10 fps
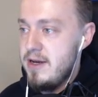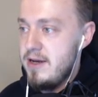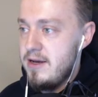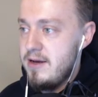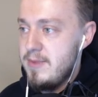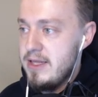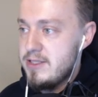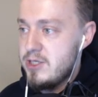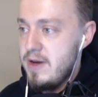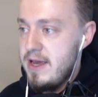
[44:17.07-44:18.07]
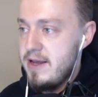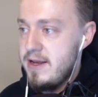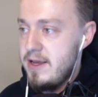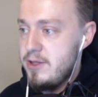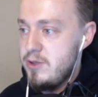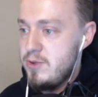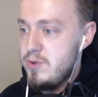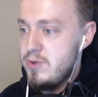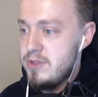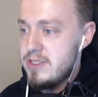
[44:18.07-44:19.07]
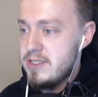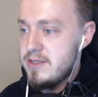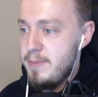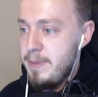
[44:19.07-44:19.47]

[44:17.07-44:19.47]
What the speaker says: Let's go ahead and use...